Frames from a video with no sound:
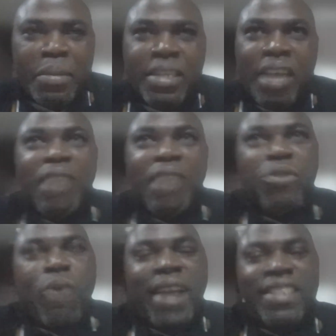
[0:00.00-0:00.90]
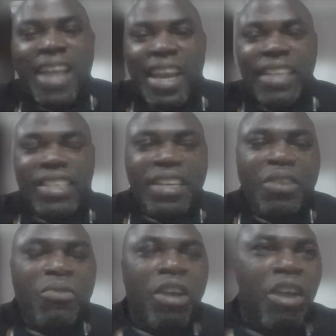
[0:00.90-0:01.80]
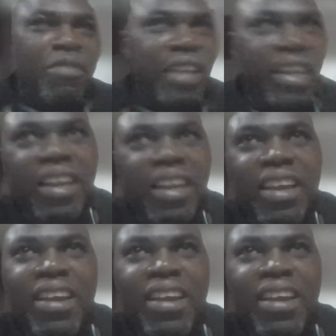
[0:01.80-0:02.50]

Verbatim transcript: it's actually quite challenging. One of the